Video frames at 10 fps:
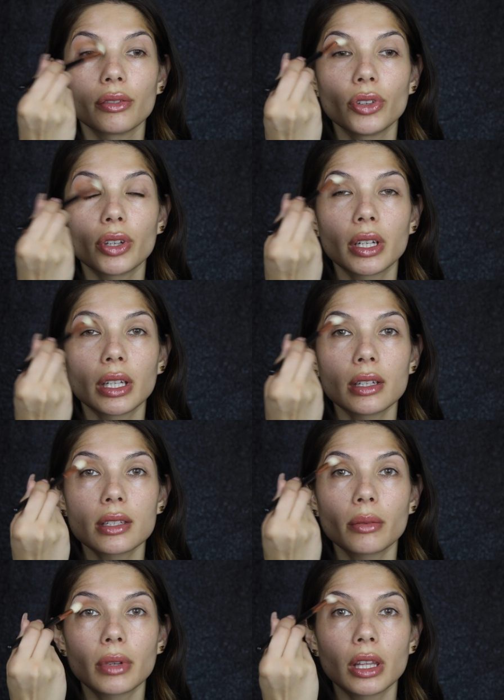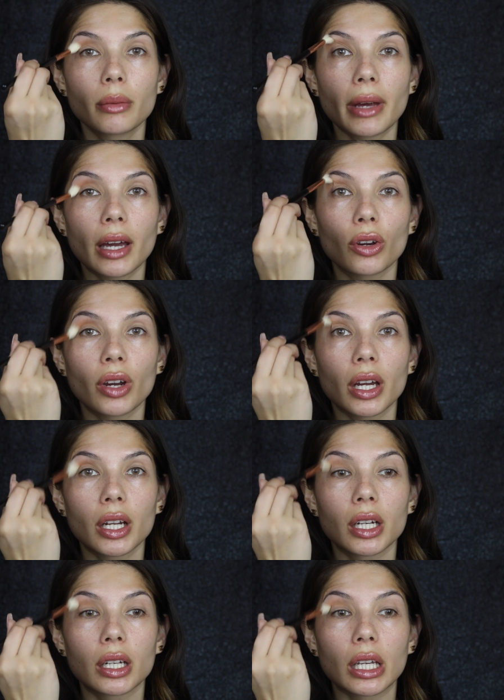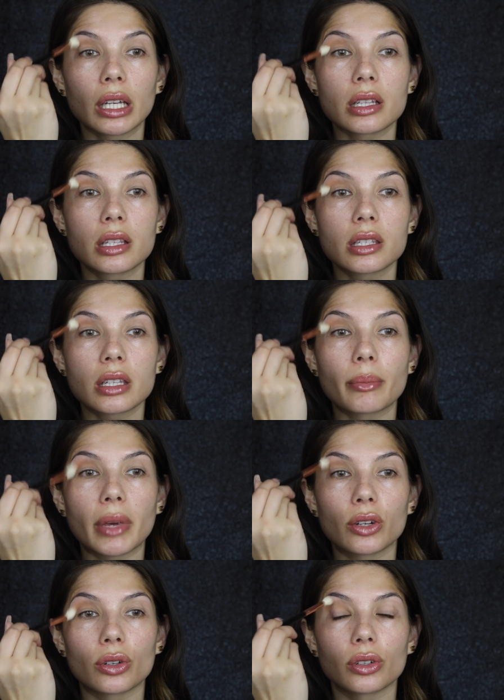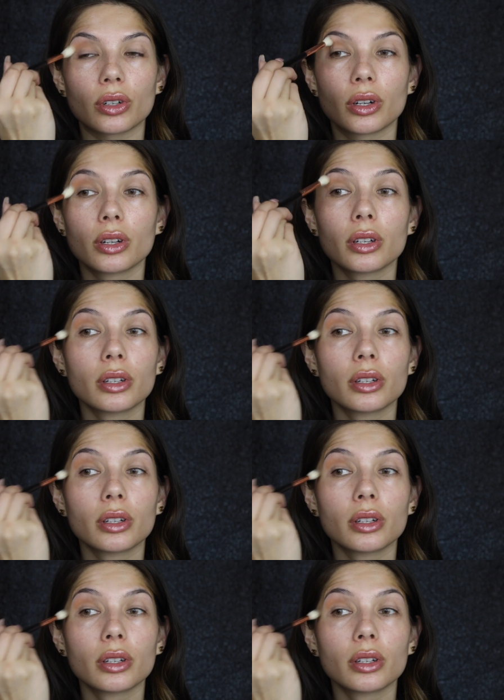If you can hear something in the background, it's my dog,